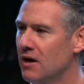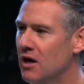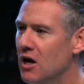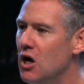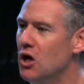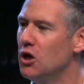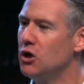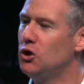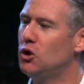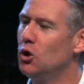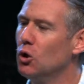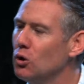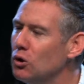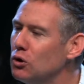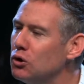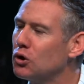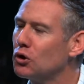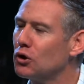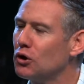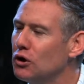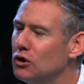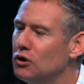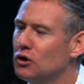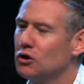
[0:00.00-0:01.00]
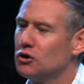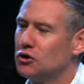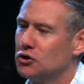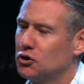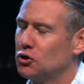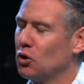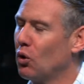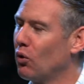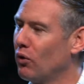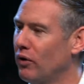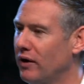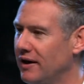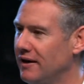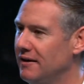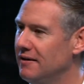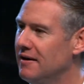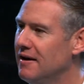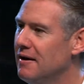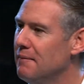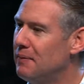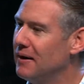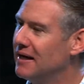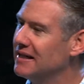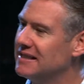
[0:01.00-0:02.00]
you'll learn your story.
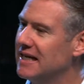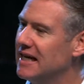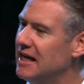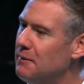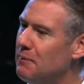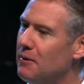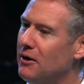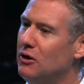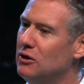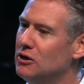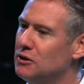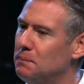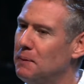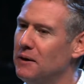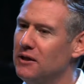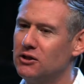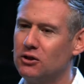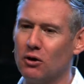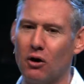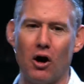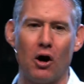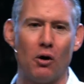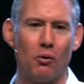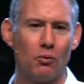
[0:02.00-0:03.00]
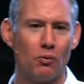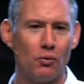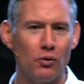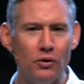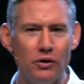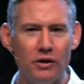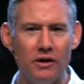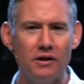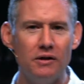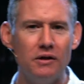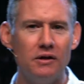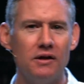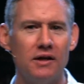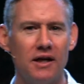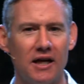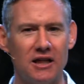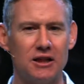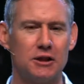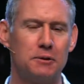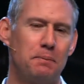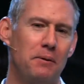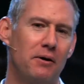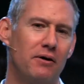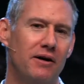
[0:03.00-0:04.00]
Because anybody who's been to our Rooted
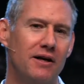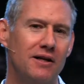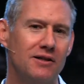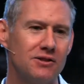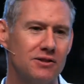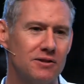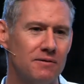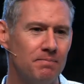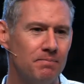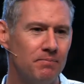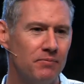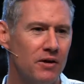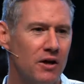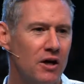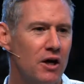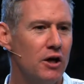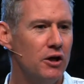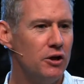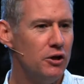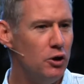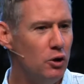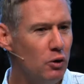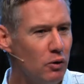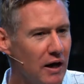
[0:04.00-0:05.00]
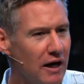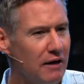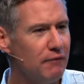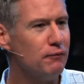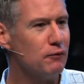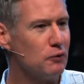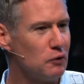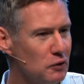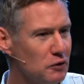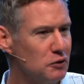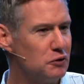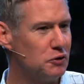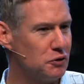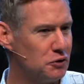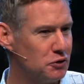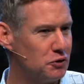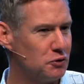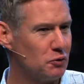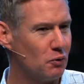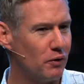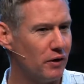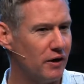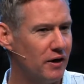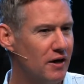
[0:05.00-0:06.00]
experience, you have learned your
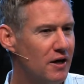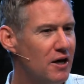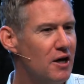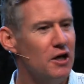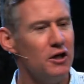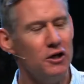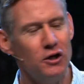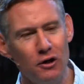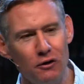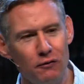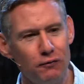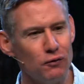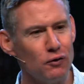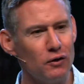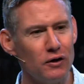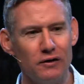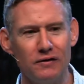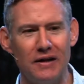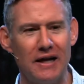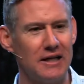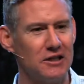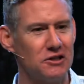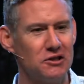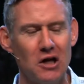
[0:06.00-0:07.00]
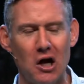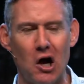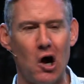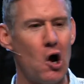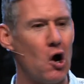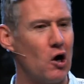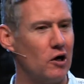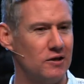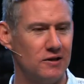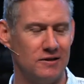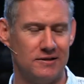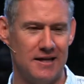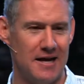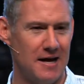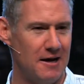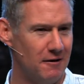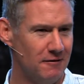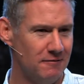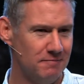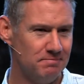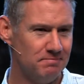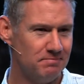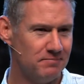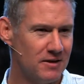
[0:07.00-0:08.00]
story. You've learned that it's not hard to
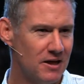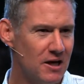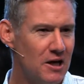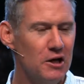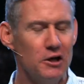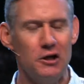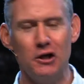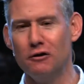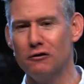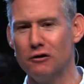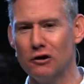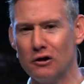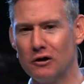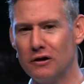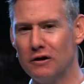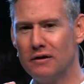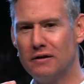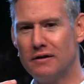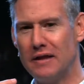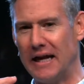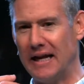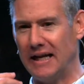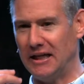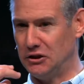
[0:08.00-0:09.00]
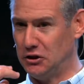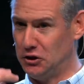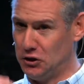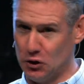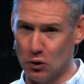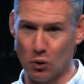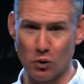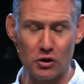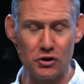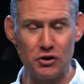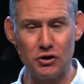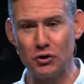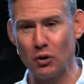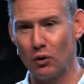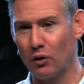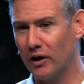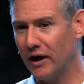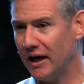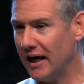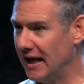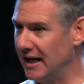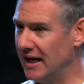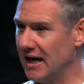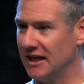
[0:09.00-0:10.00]
tell. You learned that it's your
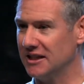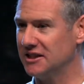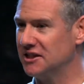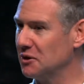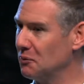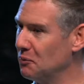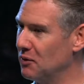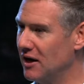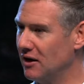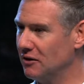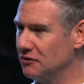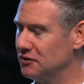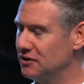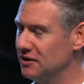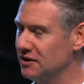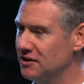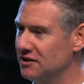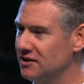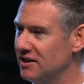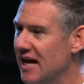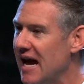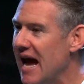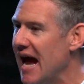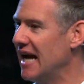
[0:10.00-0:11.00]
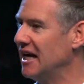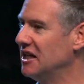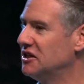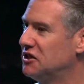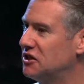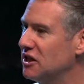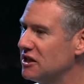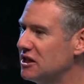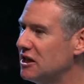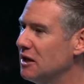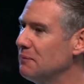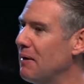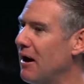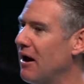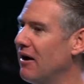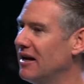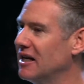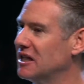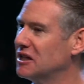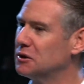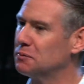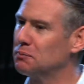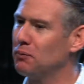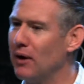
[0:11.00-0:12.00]
story and not someone else's. And it's just about
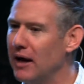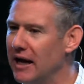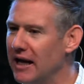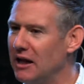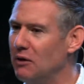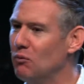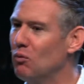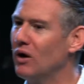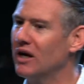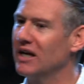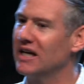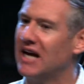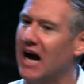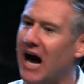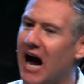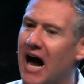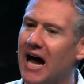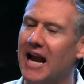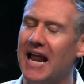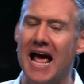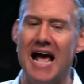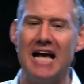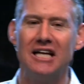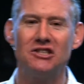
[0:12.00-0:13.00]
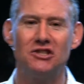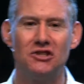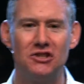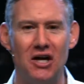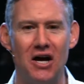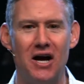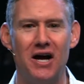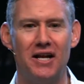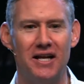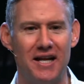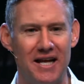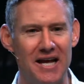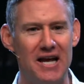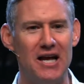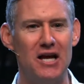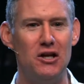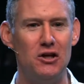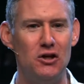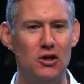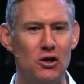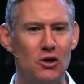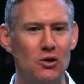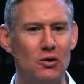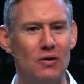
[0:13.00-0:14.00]
explaining what God has done in
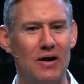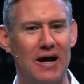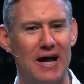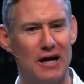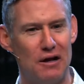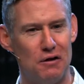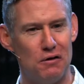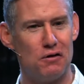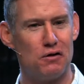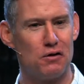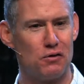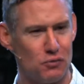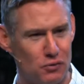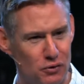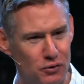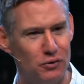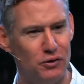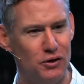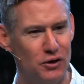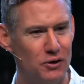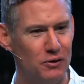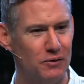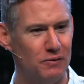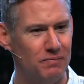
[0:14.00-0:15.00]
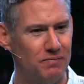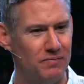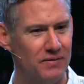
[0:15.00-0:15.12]
you and through you.